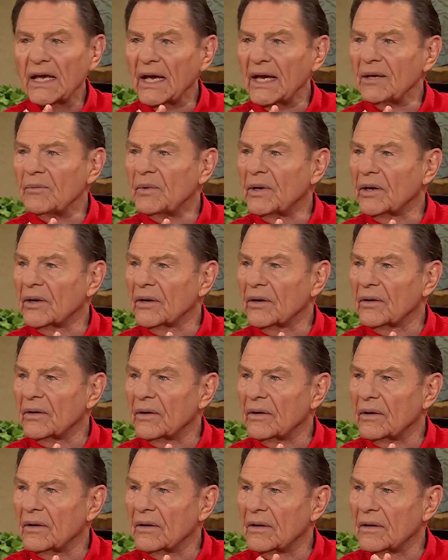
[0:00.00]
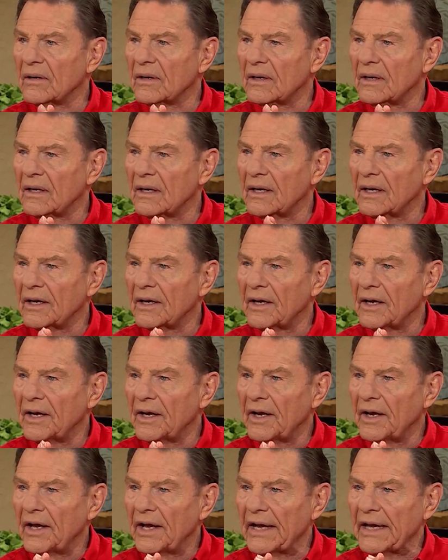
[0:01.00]
came here.
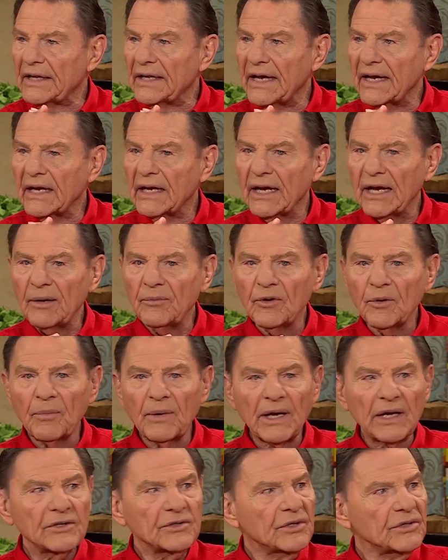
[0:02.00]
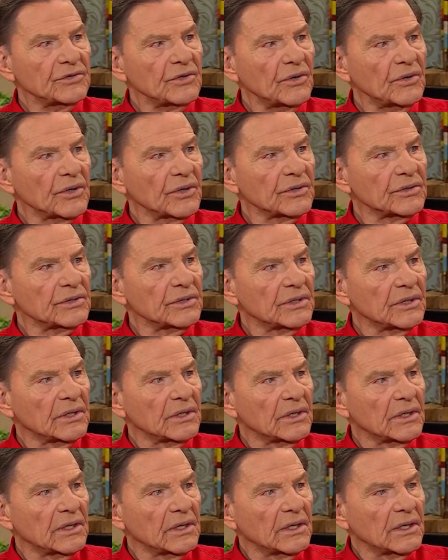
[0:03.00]
And they came to Pastor George.
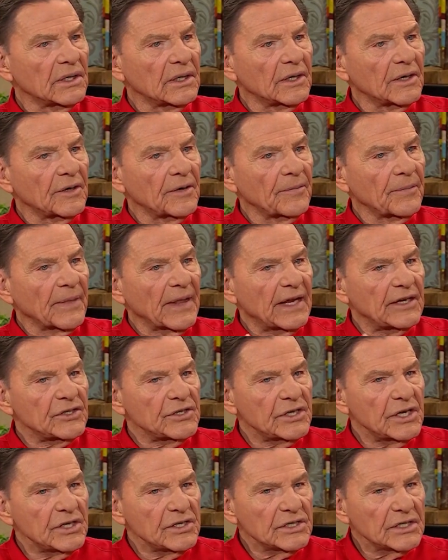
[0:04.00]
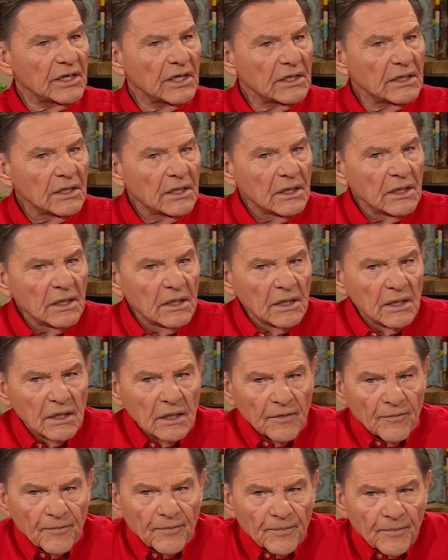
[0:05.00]
And she said,
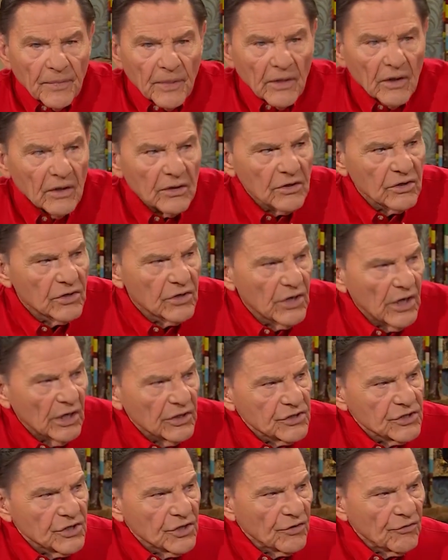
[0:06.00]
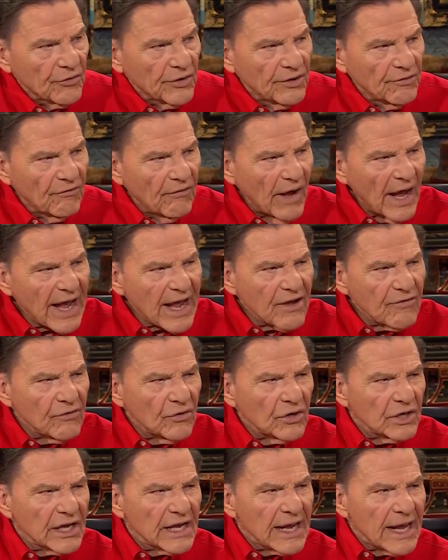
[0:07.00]
does the
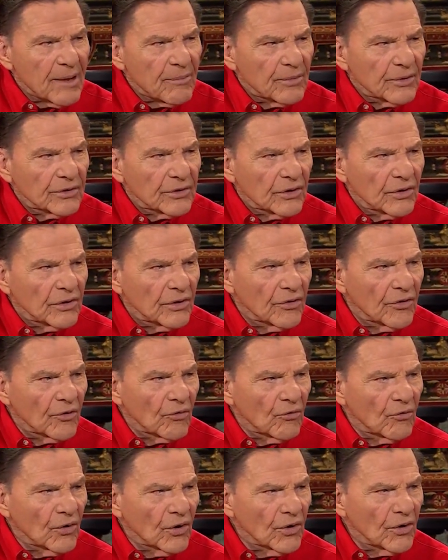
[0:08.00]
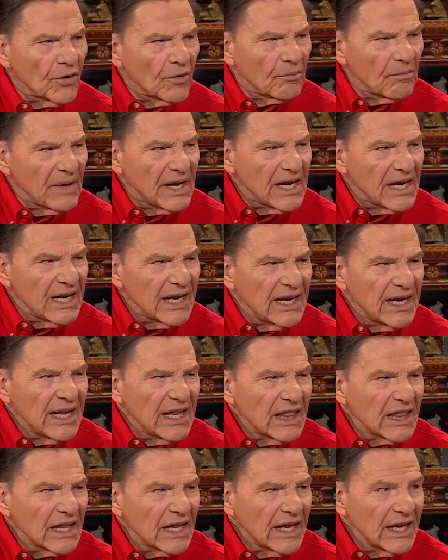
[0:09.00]
revival capital of the world mean
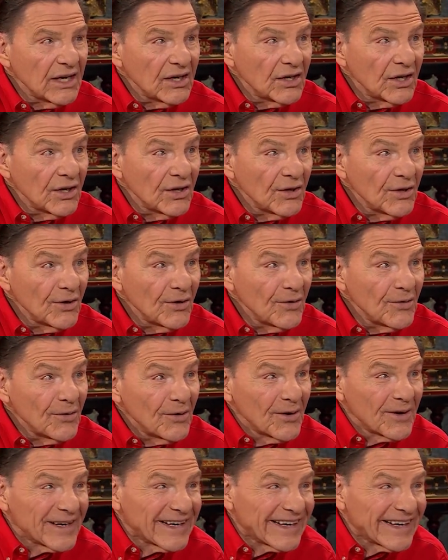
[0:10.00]
anything to you?